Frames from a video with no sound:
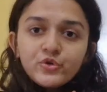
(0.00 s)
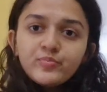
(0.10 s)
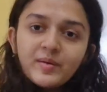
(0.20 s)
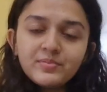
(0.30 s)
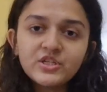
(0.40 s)

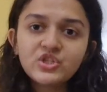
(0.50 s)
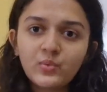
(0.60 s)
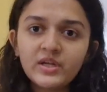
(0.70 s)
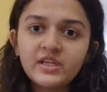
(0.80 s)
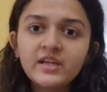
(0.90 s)
publish
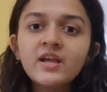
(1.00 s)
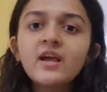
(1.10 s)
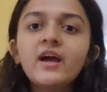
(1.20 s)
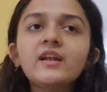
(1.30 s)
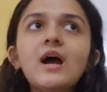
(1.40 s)
Dhwani,
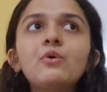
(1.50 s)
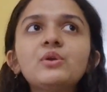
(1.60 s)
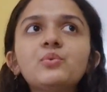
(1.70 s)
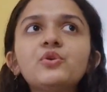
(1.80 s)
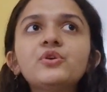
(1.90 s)
and how
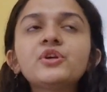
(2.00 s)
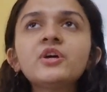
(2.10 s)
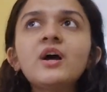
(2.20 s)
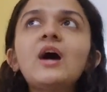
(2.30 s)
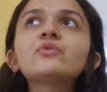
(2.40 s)

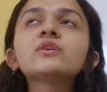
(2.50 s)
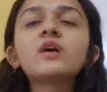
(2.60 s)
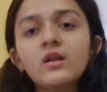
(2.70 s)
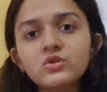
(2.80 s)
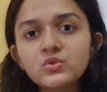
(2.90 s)
the
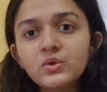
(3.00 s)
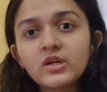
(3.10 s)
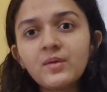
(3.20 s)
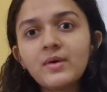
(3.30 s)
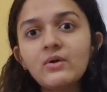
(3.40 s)
colors would
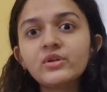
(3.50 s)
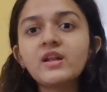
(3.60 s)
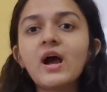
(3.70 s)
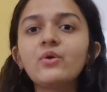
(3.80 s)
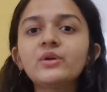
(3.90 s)
come out and
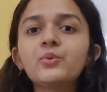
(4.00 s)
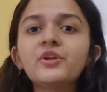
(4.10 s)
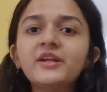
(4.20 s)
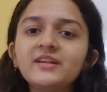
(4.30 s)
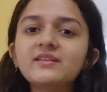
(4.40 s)
how it would
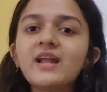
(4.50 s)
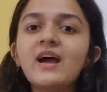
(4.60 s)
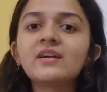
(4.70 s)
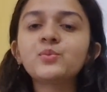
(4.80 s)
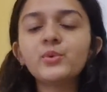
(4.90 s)

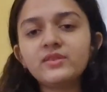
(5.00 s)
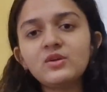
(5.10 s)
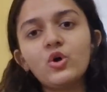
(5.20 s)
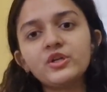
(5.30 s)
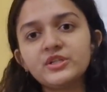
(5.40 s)
interact with the
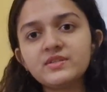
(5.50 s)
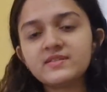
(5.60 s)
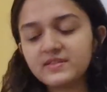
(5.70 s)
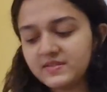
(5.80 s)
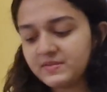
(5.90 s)

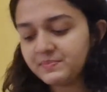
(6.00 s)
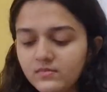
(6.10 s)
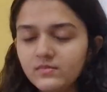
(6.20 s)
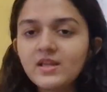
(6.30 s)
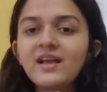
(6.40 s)
audiences.
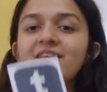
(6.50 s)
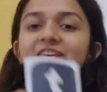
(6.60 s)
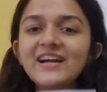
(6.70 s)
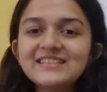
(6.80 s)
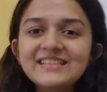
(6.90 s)

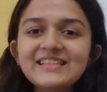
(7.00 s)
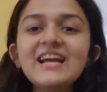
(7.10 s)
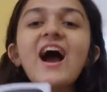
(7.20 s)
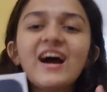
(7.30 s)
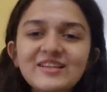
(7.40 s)

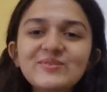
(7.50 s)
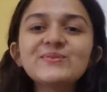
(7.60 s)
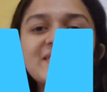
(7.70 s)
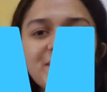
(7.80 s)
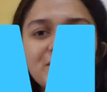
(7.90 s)
Finally, I
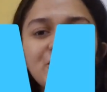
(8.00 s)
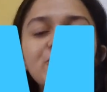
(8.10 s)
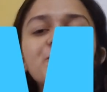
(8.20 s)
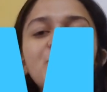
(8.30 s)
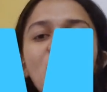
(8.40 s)
used Tumblr
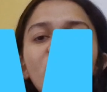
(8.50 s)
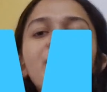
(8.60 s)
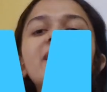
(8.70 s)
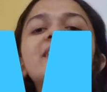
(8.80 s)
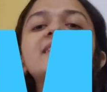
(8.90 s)
to blog
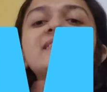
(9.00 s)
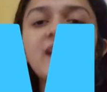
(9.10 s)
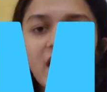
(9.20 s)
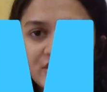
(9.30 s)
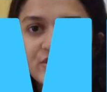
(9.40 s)
my
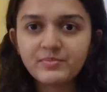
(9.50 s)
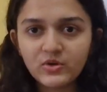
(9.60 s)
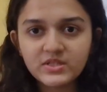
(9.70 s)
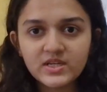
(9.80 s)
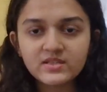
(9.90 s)
entire
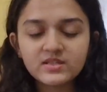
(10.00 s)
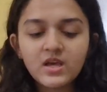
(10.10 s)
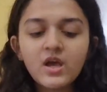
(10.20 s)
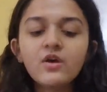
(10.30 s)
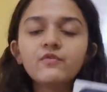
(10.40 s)
process.
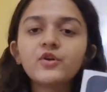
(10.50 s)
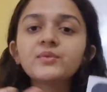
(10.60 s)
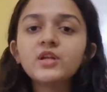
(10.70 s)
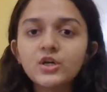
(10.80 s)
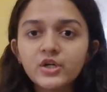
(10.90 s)
From
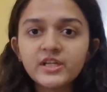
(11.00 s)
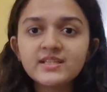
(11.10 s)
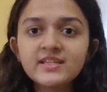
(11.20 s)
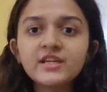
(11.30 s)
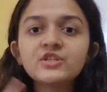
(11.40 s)
the learning
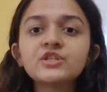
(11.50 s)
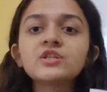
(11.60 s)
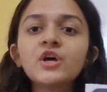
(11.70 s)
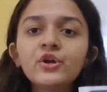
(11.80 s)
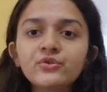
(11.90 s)

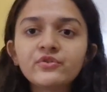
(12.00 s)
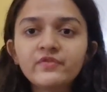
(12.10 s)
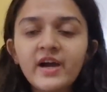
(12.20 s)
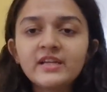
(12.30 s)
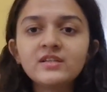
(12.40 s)
stages to the
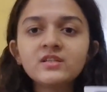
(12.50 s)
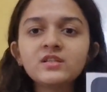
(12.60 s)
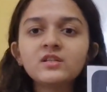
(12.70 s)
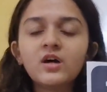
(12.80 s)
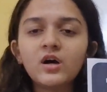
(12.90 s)

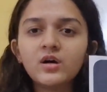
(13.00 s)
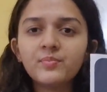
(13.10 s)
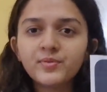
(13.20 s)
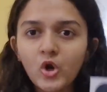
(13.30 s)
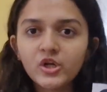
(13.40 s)
final
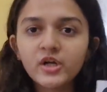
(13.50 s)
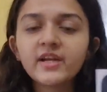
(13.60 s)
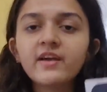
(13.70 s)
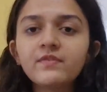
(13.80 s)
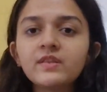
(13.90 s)
product,
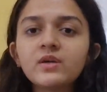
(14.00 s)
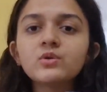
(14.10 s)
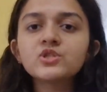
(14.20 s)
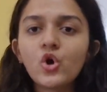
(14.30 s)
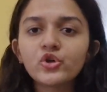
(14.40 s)
everything
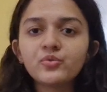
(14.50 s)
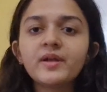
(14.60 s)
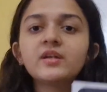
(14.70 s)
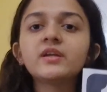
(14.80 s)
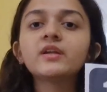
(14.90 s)
was
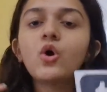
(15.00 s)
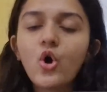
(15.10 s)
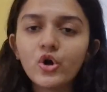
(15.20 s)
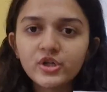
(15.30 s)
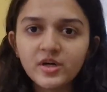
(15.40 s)
documented
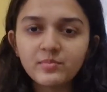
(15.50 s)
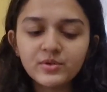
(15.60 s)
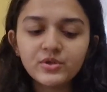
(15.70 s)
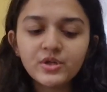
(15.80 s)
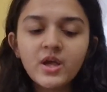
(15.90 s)
on
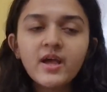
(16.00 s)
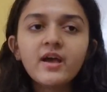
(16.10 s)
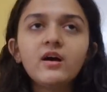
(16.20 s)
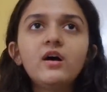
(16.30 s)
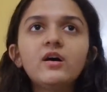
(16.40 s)
Tumblr.
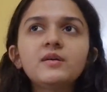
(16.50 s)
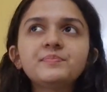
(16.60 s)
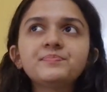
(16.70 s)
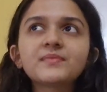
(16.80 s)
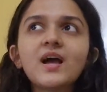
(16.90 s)

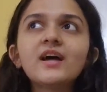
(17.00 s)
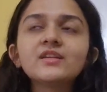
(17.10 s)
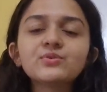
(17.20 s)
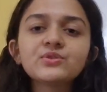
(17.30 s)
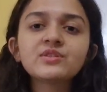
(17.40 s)
I
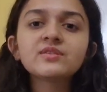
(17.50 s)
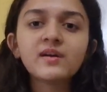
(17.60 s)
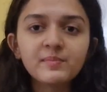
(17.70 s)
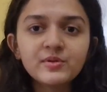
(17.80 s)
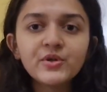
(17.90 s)
used
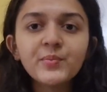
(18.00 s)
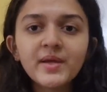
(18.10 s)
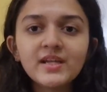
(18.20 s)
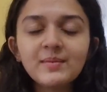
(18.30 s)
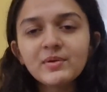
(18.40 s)
Tumblr
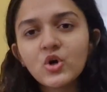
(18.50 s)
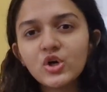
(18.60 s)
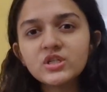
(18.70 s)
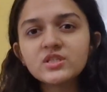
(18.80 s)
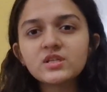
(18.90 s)
mainly
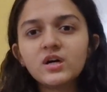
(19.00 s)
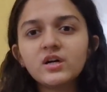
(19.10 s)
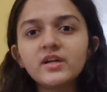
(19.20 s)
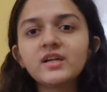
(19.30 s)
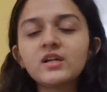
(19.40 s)
because
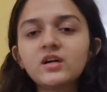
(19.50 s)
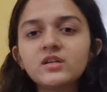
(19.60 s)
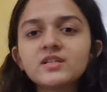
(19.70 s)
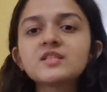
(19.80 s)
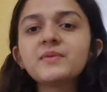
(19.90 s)
it
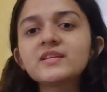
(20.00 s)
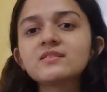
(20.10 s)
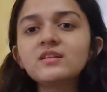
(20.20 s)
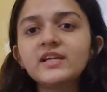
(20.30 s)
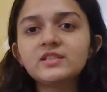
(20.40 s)
displays
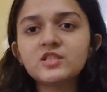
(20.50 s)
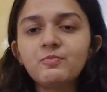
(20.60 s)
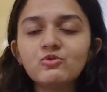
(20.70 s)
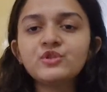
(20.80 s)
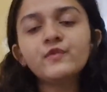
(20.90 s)
the latest
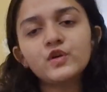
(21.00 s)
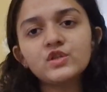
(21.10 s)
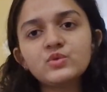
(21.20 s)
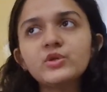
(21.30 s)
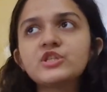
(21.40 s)
post
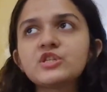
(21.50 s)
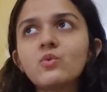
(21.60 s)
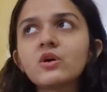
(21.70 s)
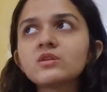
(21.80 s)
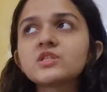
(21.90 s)
first, which is
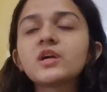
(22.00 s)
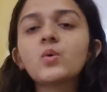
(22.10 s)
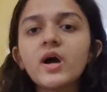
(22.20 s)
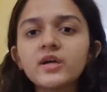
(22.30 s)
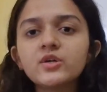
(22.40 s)
what is
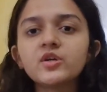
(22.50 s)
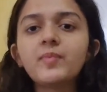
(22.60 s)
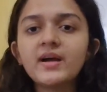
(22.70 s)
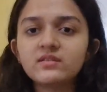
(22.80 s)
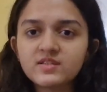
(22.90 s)
required
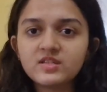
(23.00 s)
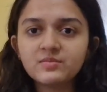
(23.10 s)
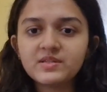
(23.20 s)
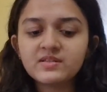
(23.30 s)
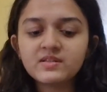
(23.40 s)
by the
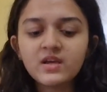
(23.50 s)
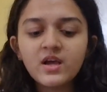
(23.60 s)
syllabus.